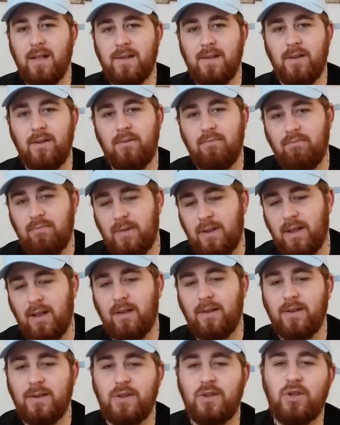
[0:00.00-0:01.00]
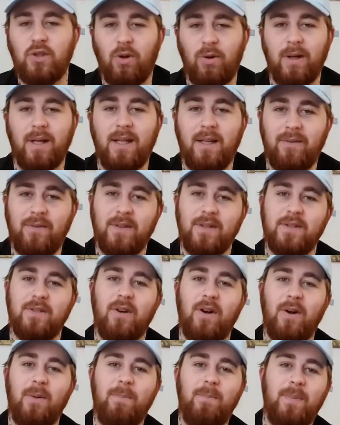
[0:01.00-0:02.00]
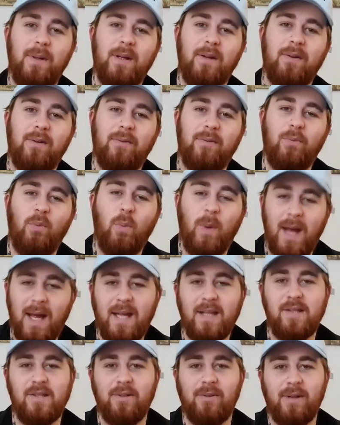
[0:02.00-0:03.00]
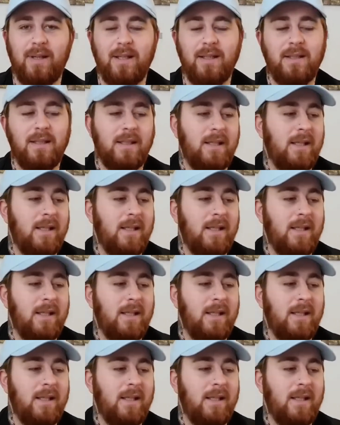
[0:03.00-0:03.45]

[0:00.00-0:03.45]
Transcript: So, you know, sorry if it's got a bit of wear to it,